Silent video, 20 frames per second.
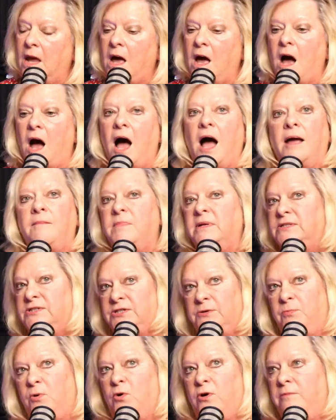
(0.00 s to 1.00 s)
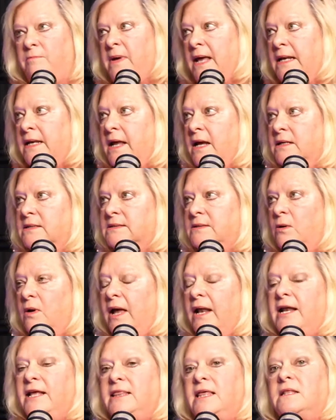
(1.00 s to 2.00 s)
I'm in support of Mednex.
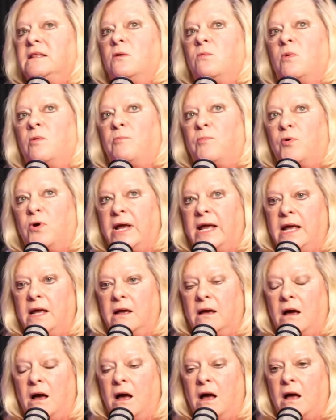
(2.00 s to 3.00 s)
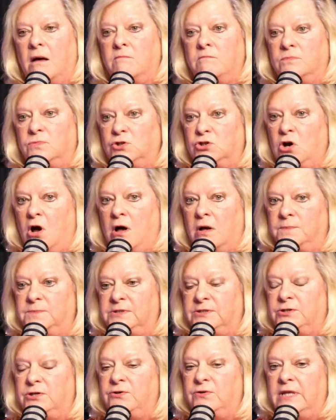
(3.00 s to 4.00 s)
Anything that will bring jobs
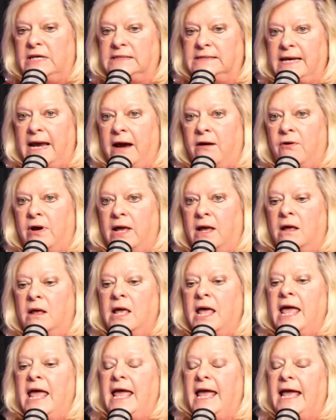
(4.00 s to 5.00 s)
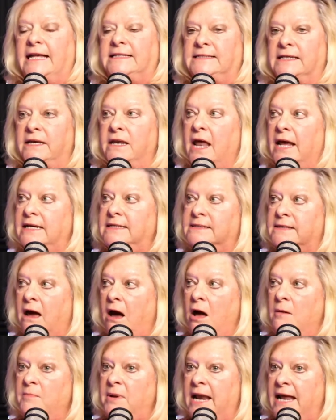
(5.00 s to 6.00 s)
to this area. It's a nice
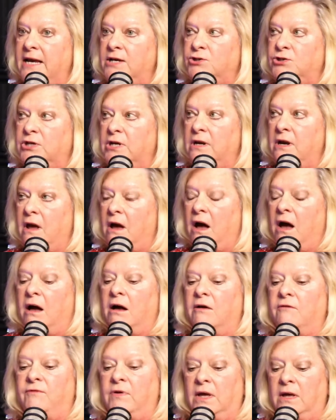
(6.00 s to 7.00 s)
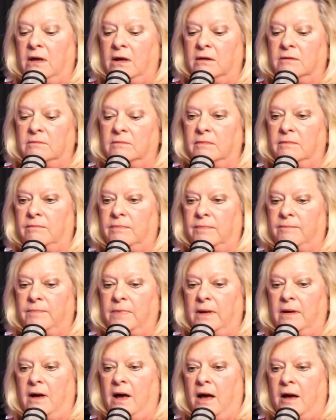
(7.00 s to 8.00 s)
combination of
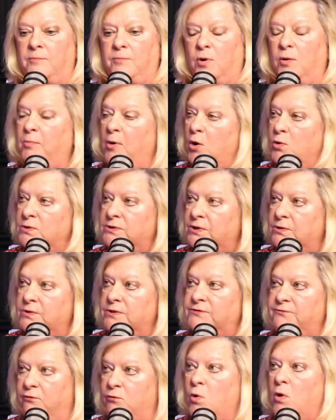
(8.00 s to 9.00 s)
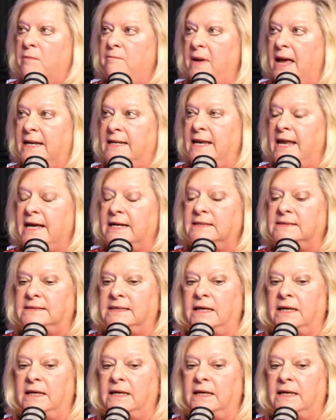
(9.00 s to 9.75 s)
proposals for Mednex.